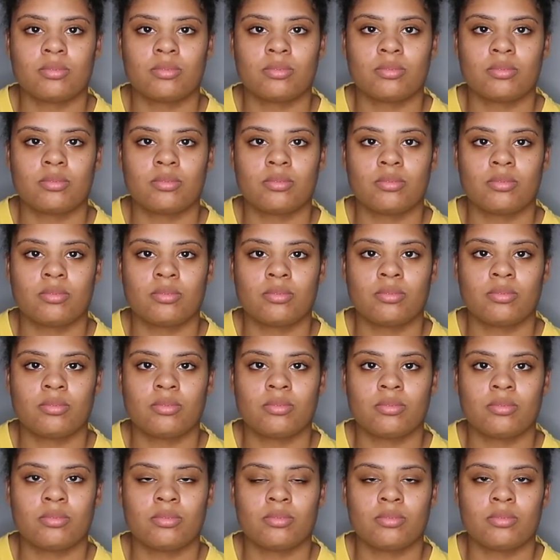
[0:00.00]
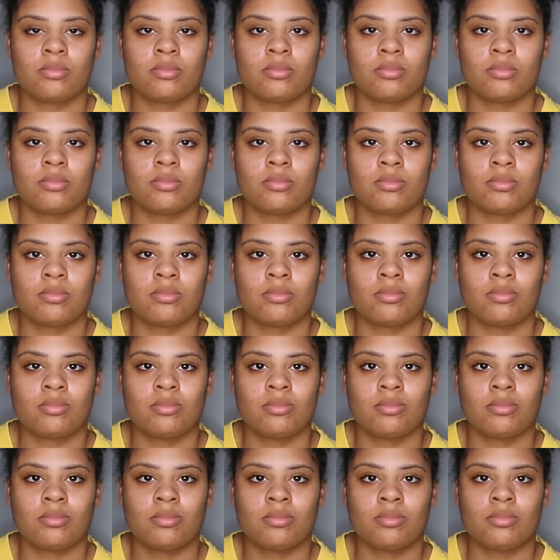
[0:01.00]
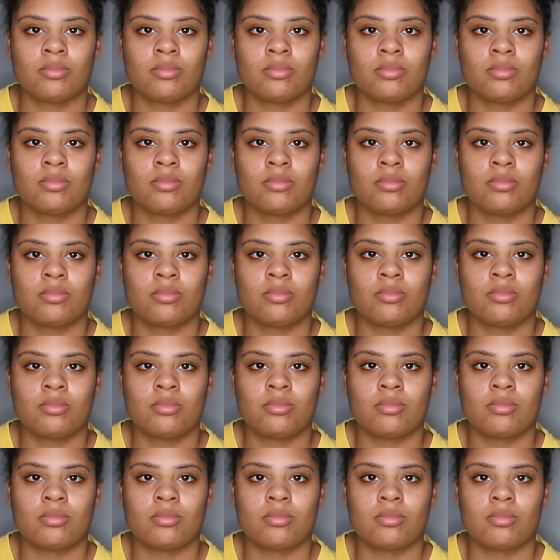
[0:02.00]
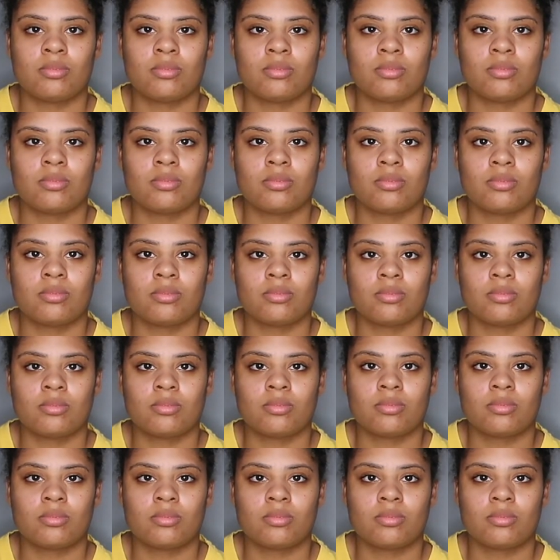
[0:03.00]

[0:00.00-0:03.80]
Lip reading: [no speech]